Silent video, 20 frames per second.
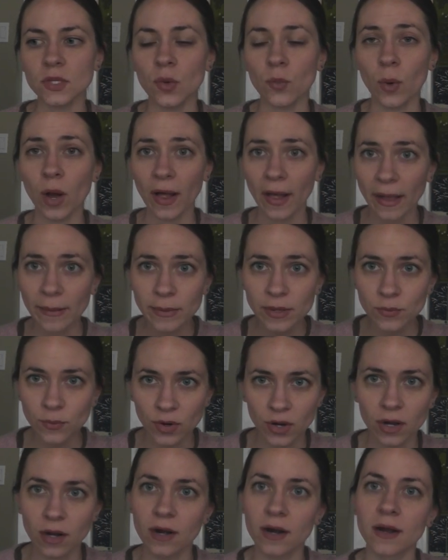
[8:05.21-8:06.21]
while I'm at
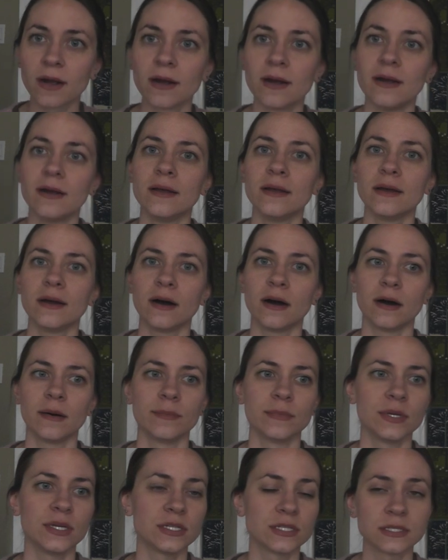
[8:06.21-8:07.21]
work,
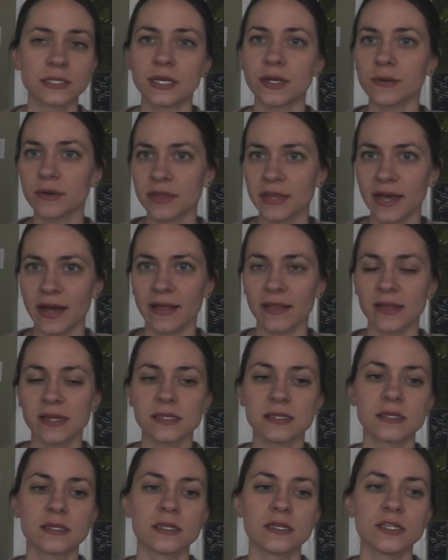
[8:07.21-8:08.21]
is here with
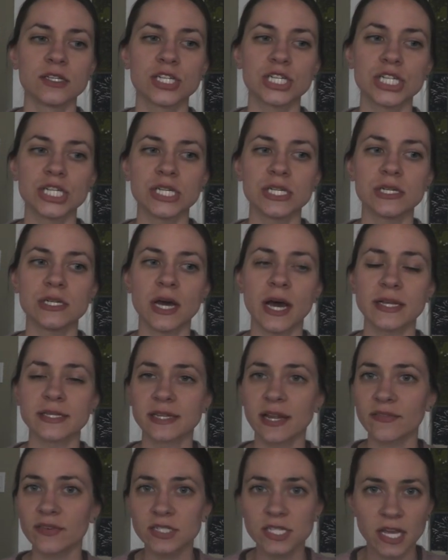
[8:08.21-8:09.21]
Alice. She has
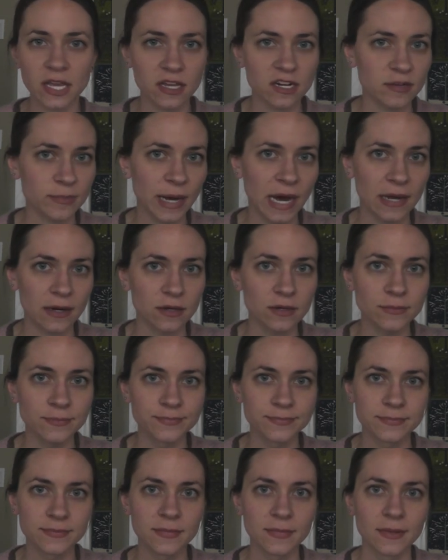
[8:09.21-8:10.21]
never taken a
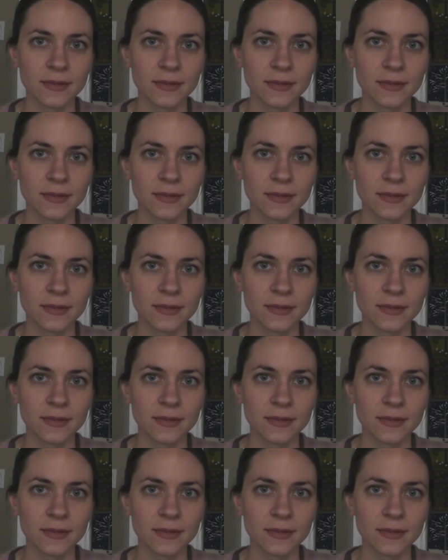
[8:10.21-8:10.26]
bottle,